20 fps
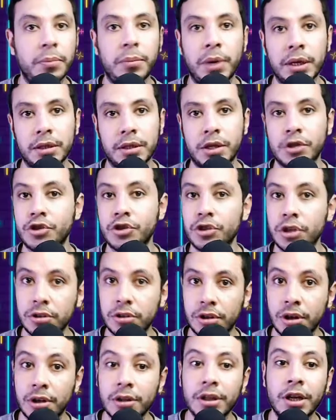but in
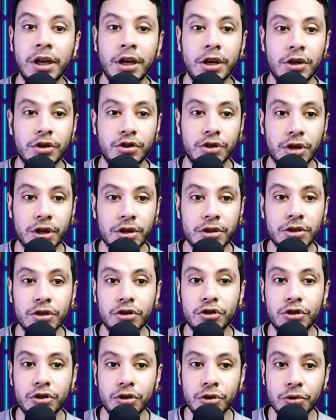general just
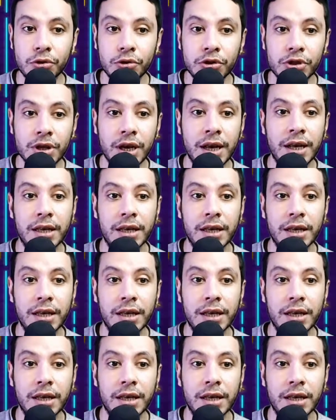choose